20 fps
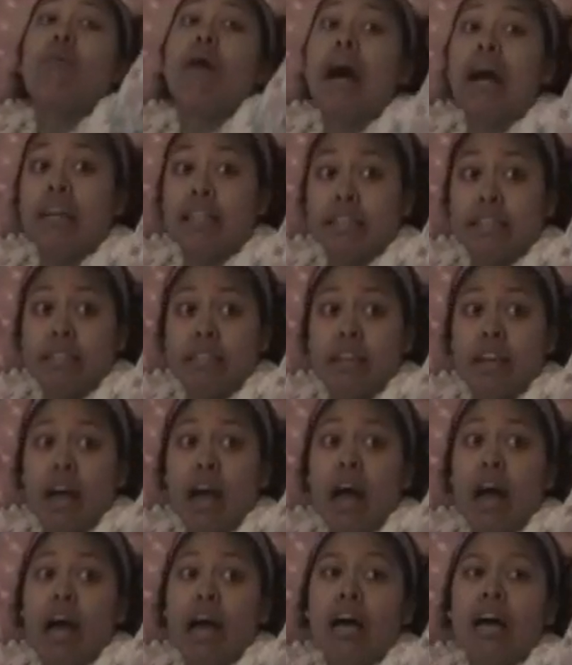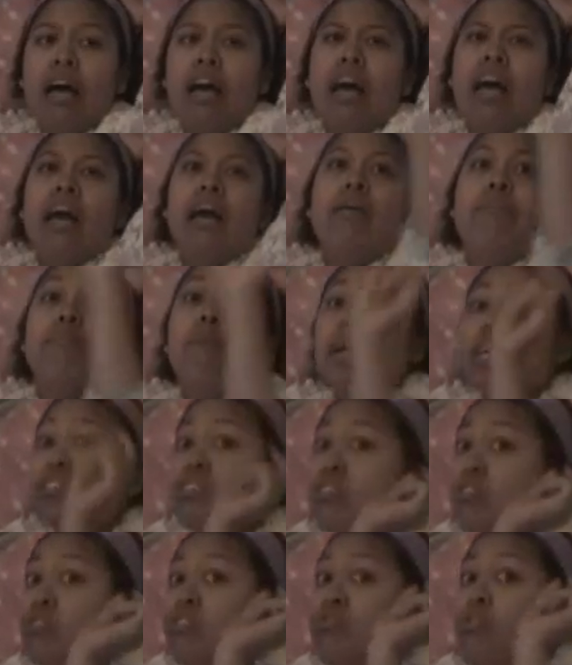Kwan. Uh, make
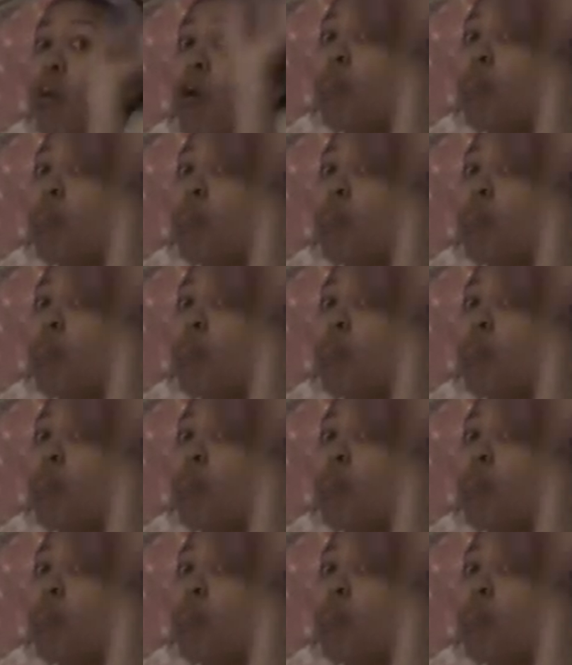sure you